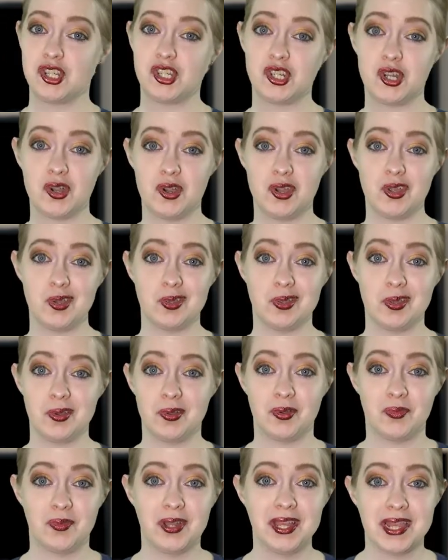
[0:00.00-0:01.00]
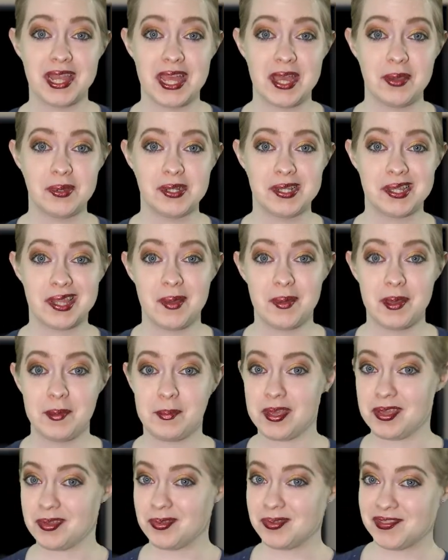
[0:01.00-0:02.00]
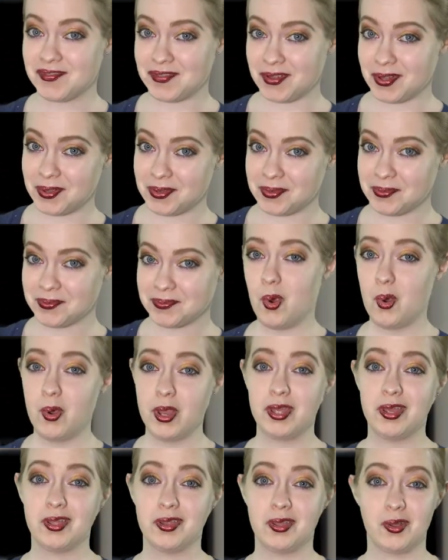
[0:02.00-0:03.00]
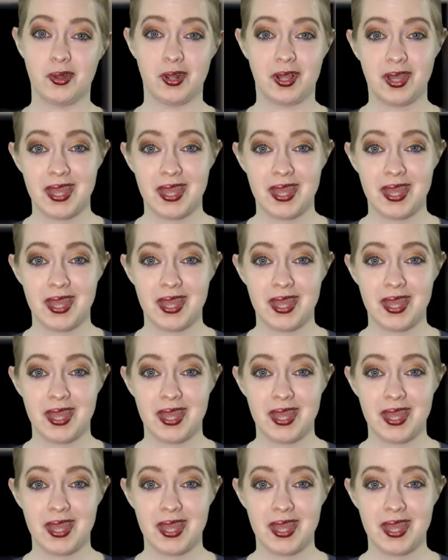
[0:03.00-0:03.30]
Sure, you could learn a real language and that might be useful. Or you can learn